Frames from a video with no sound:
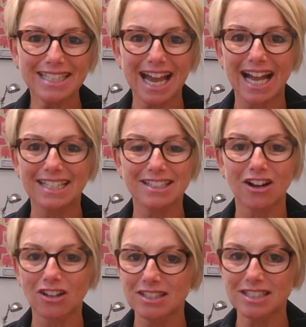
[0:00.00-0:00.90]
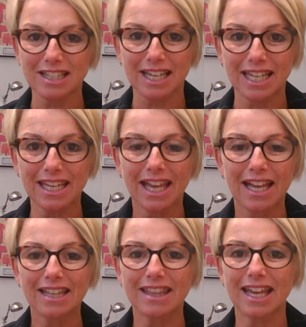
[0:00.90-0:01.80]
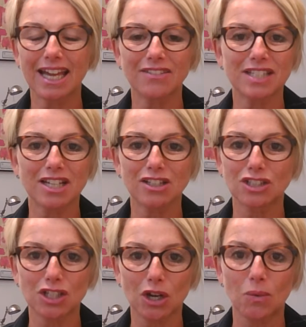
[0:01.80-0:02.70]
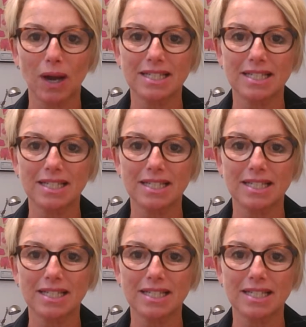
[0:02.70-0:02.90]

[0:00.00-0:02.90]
and honestly, they have settled so well.